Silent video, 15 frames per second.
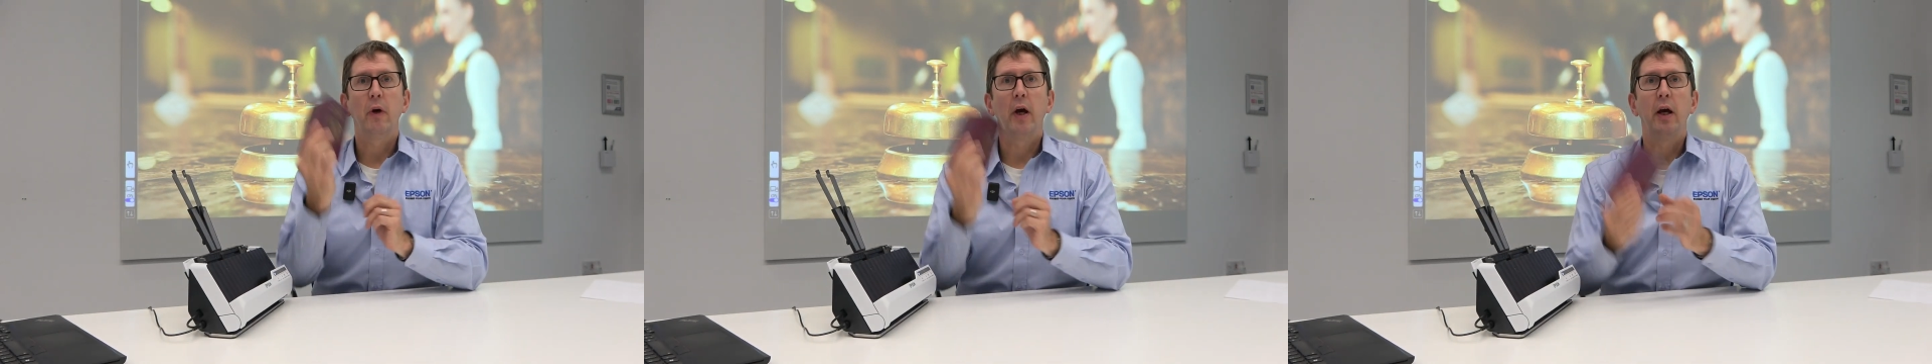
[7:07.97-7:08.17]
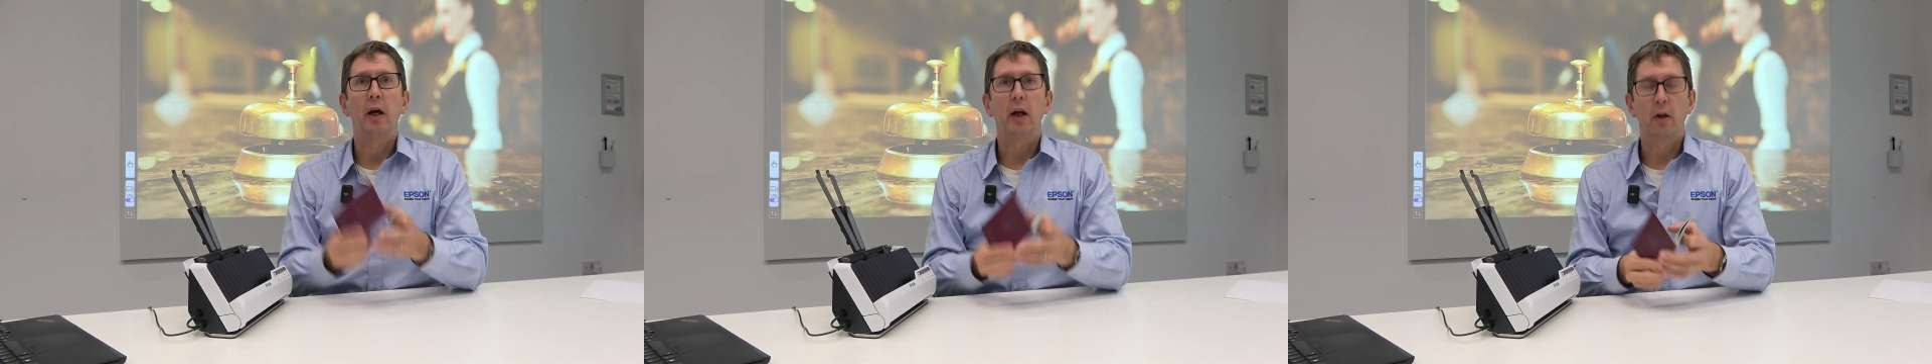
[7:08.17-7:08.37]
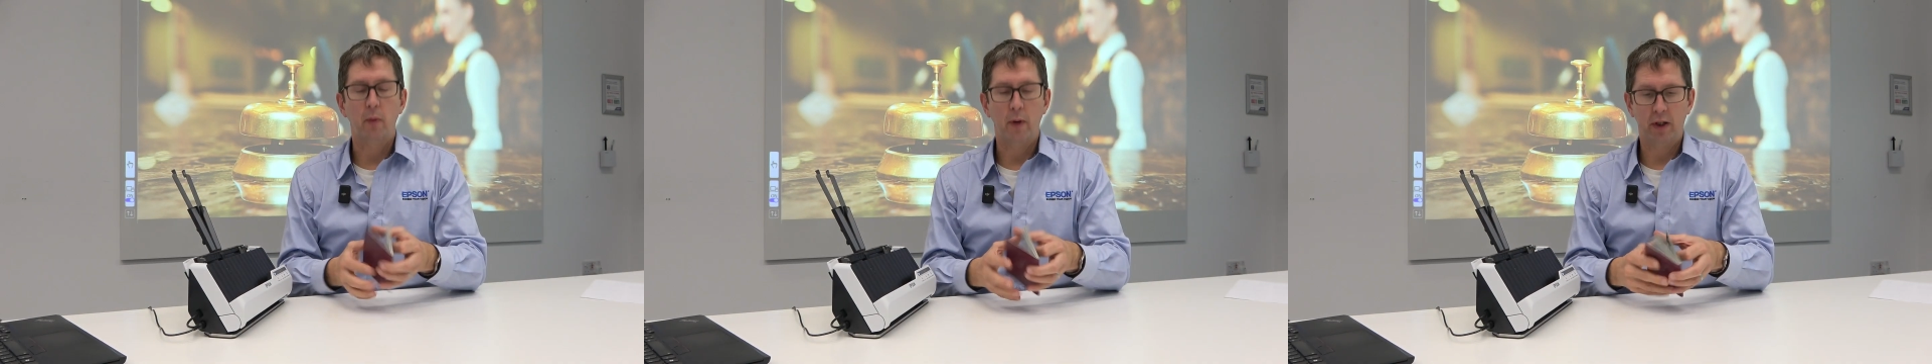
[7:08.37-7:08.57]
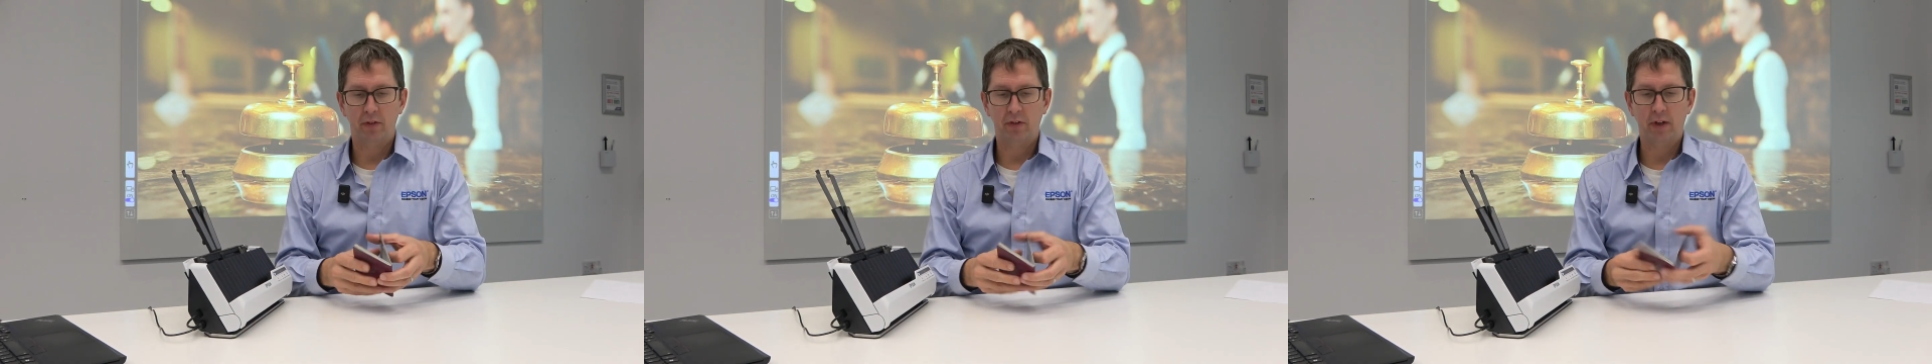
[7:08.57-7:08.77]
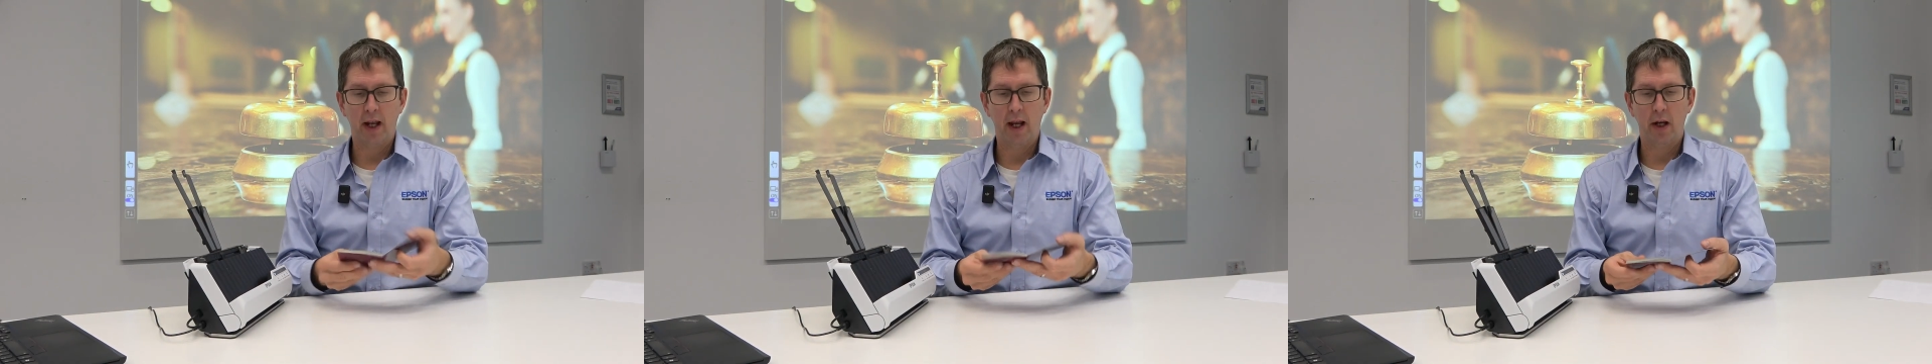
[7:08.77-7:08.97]
a quick
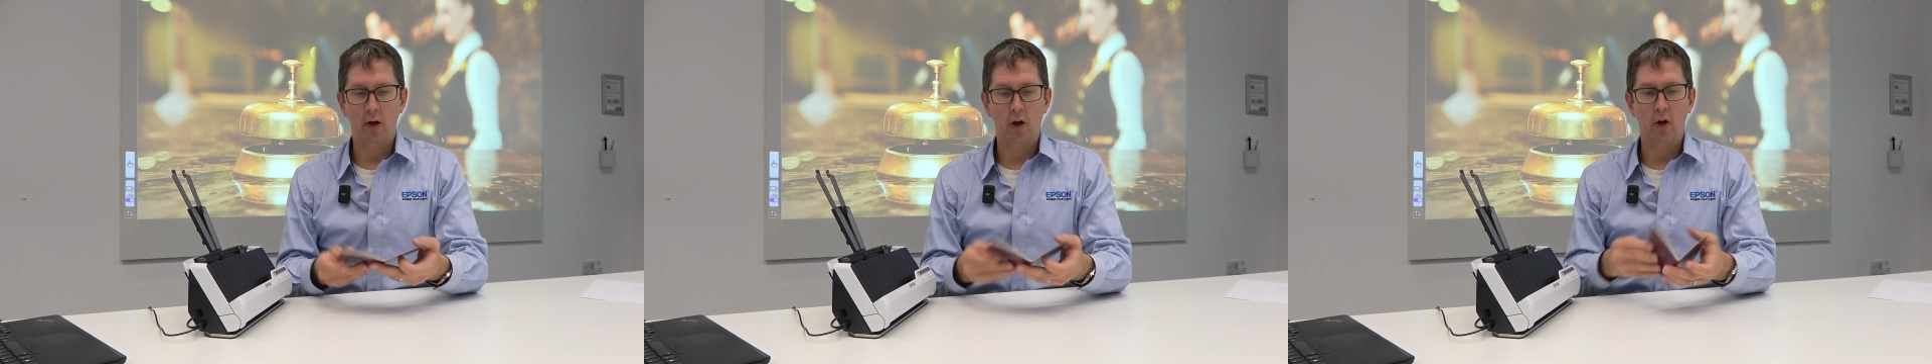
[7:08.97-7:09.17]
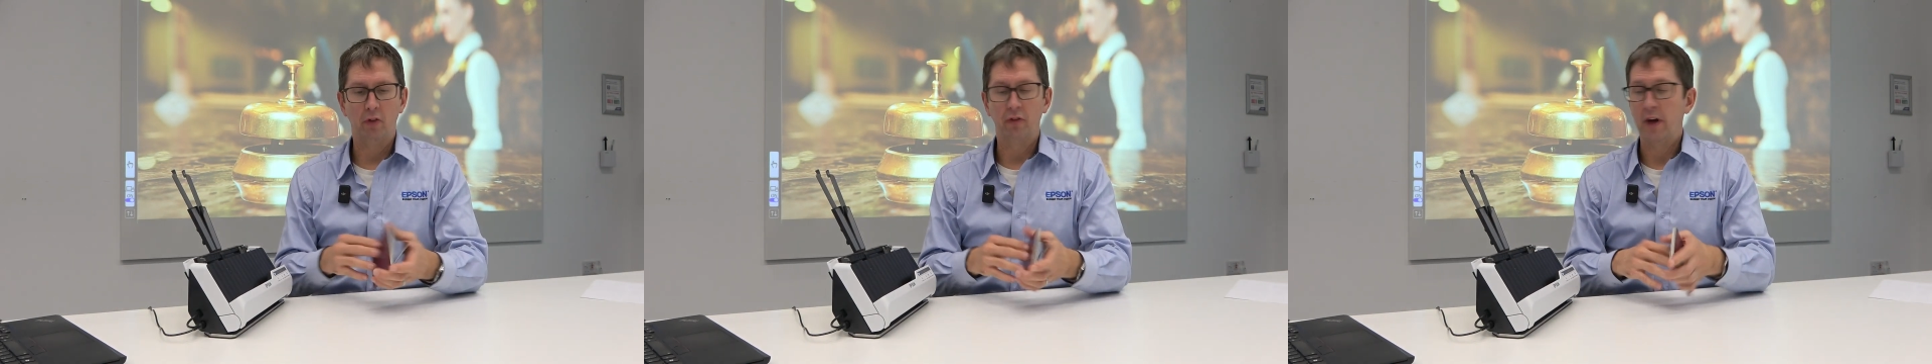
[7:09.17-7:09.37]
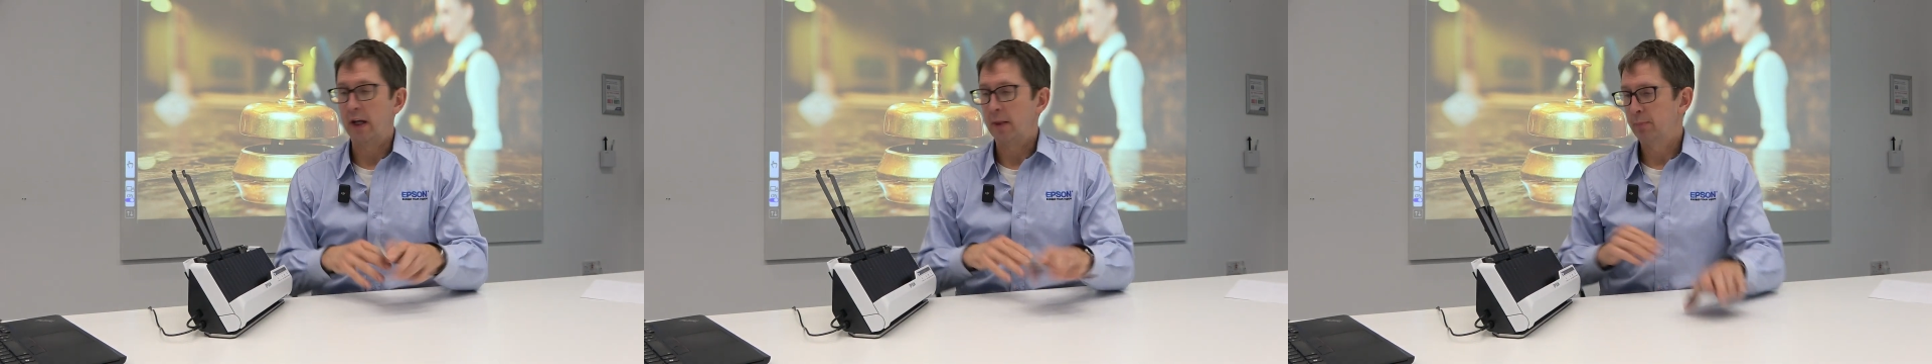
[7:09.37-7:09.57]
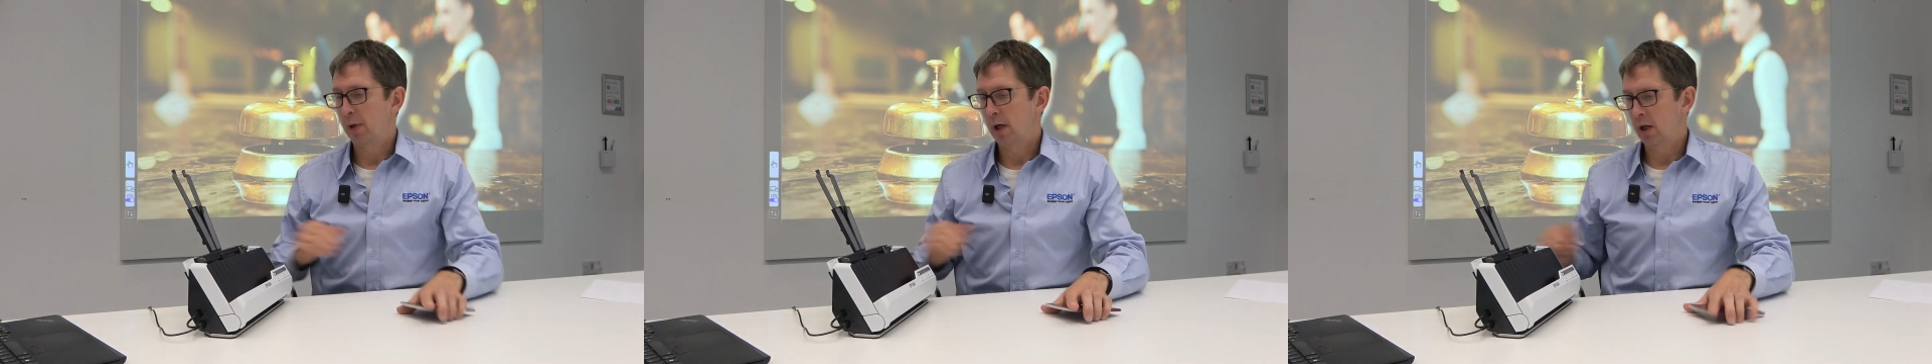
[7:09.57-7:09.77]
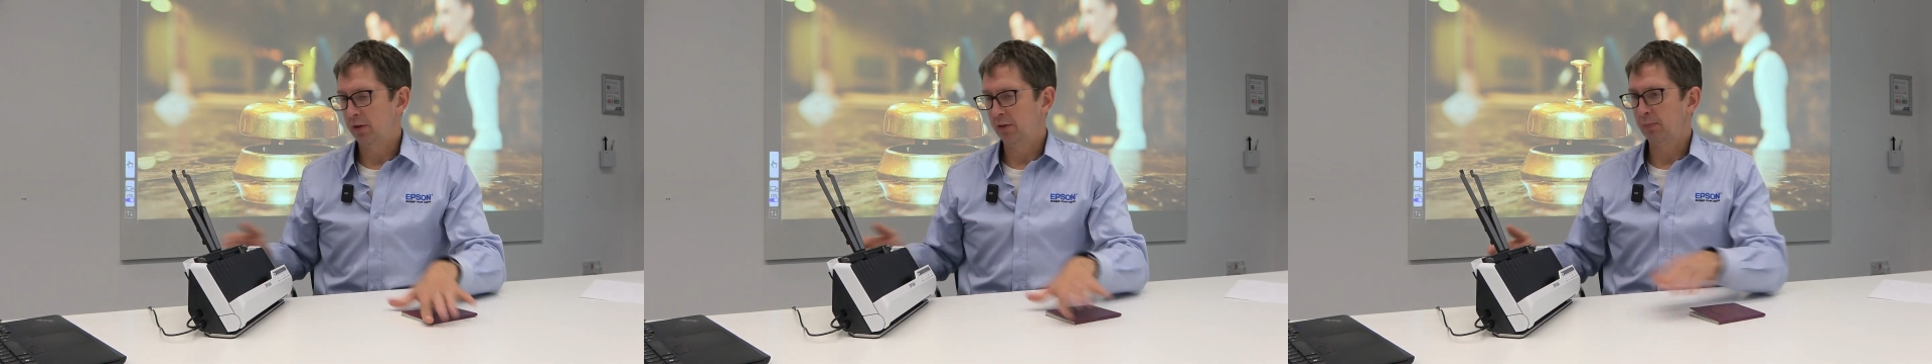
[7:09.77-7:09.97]
scan of a
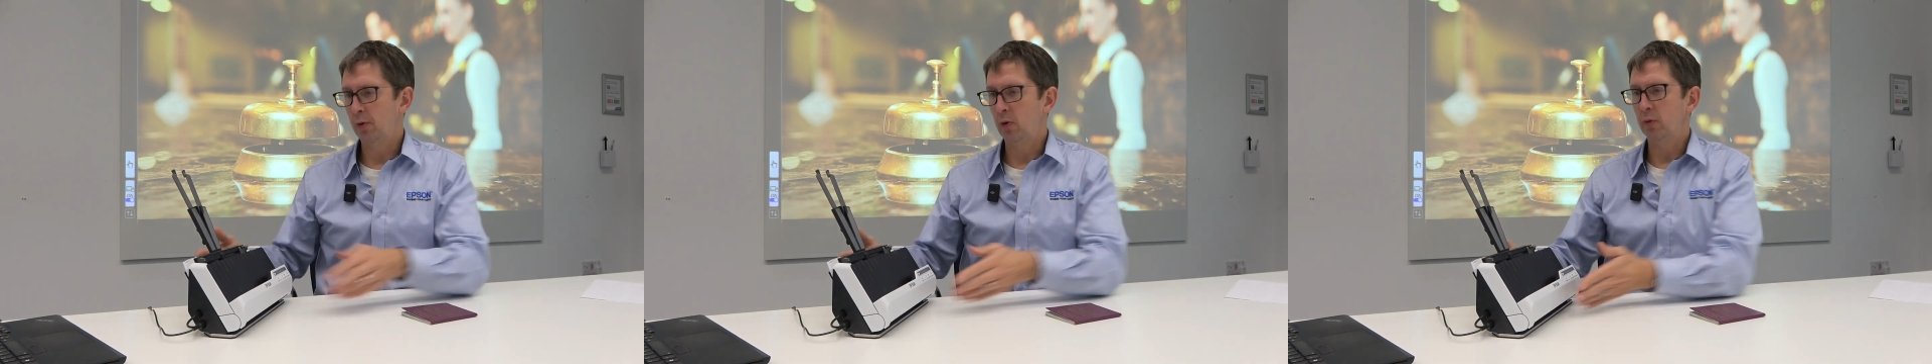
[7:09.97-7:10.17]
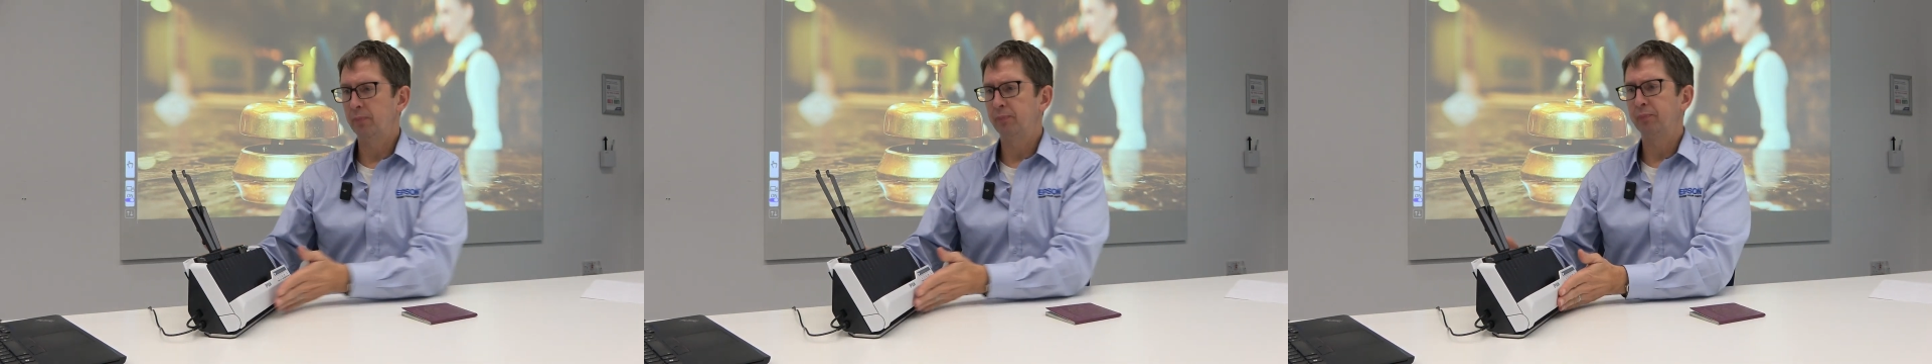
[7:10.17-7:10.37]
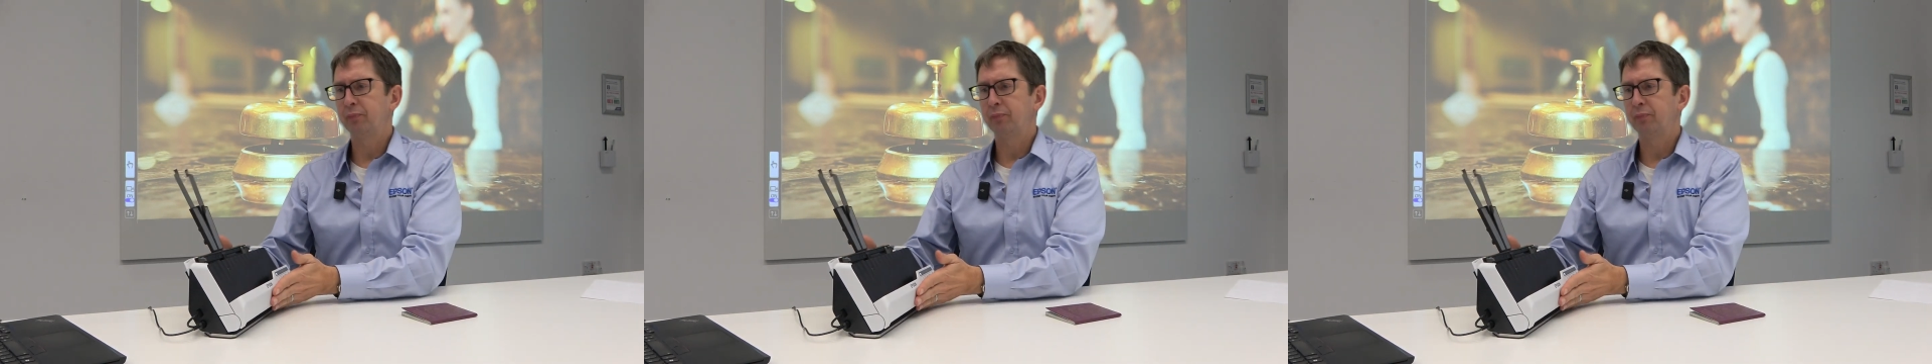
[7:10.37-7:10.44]
passport.